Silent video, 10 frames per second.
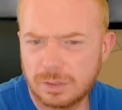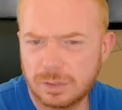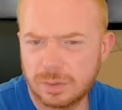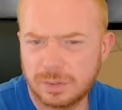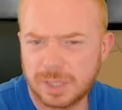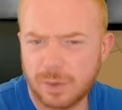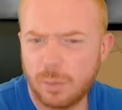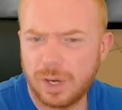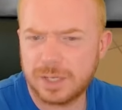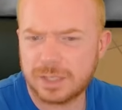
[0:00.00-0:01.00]
So it's like,
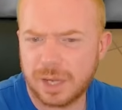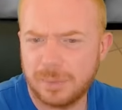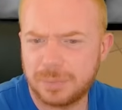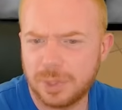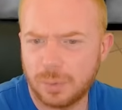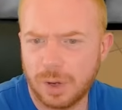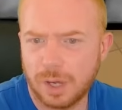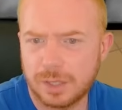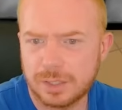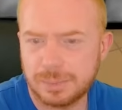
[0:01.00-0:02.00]
what does up the
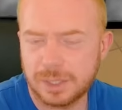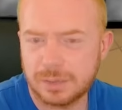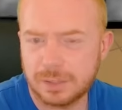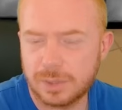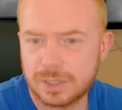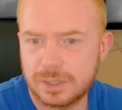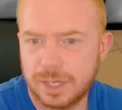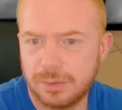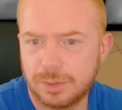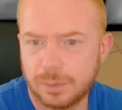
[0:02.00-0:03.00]
waz mean? So what's
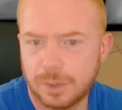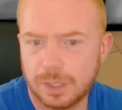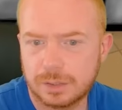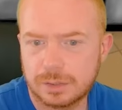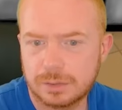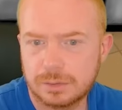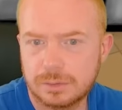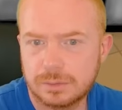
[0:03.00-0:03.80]
down the waz?